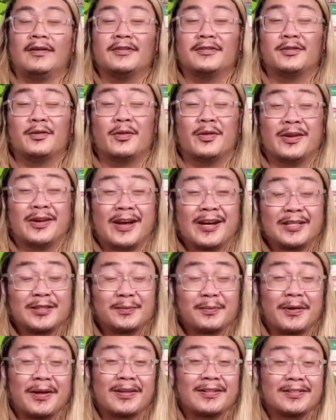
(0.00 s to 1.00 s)
So the
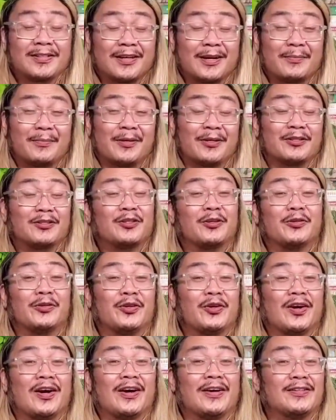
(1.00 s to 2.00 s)
next plants that I'm going to show
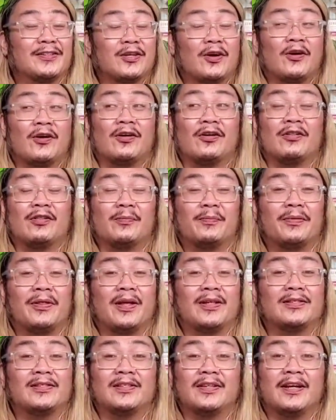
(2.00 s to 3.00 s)
you guys are the
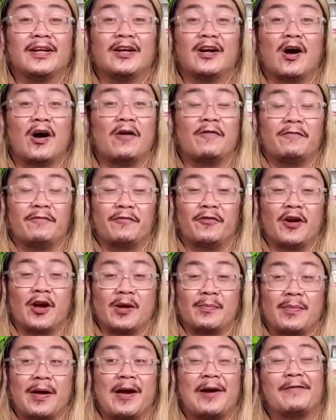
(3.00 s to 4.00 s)
plants that I got
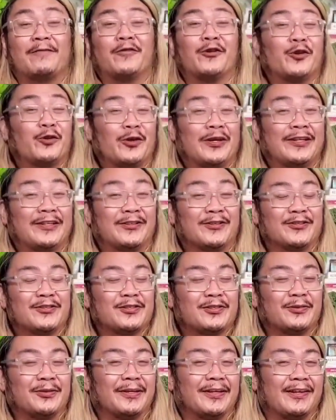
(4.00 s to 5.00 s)
from Evergreen
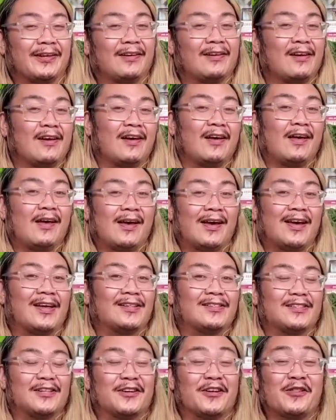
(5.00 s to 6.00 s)
Nursery.
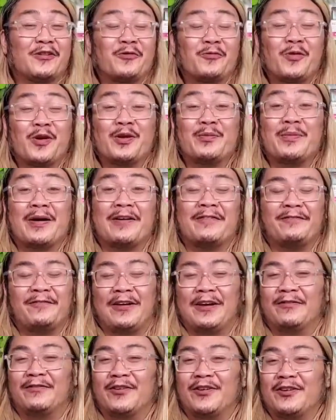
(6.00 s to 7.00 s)
It's another one of my
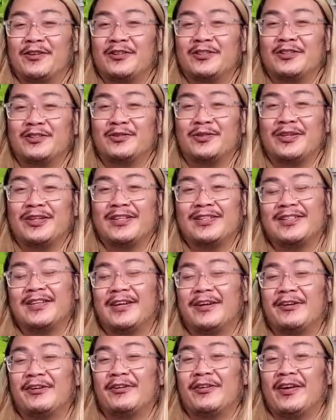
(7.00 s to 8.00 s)
favorite nurseries
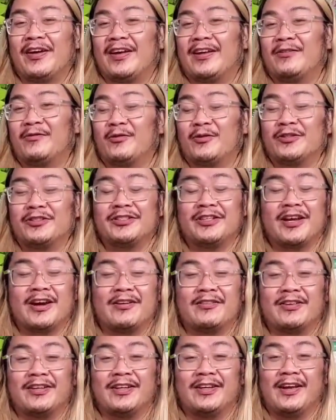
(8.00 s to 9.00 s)
here in Orange
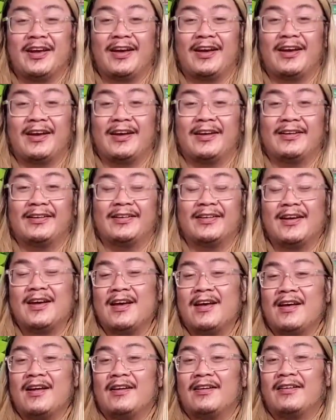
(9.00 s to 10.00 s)
County, and
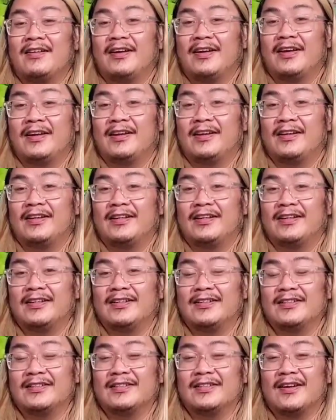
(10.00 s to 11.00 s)
it
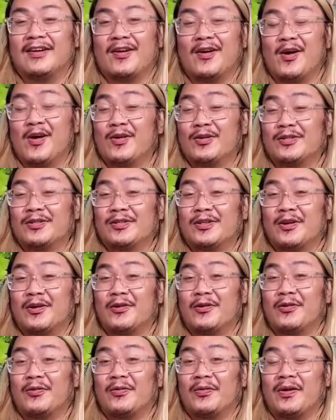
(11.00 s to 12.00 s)
is
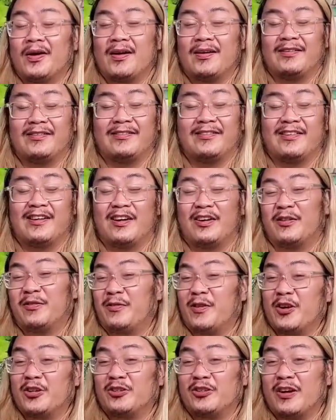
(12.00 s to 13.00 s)
also not a
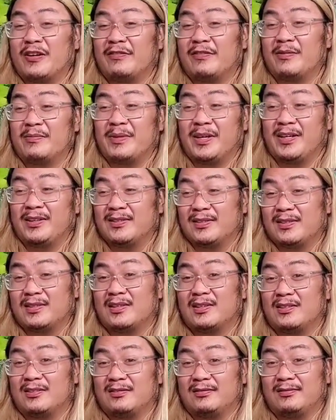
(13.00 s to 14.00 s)
far drive from me,
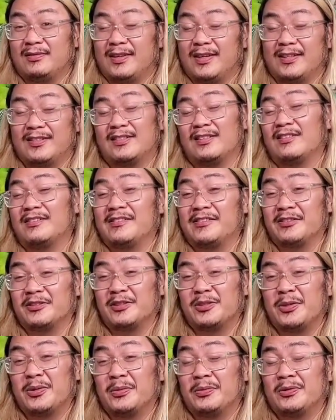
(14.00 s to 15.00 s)
so it's a little
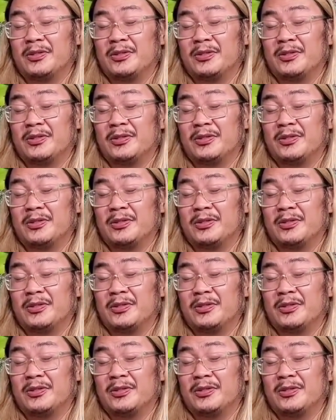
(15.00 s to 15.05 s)
too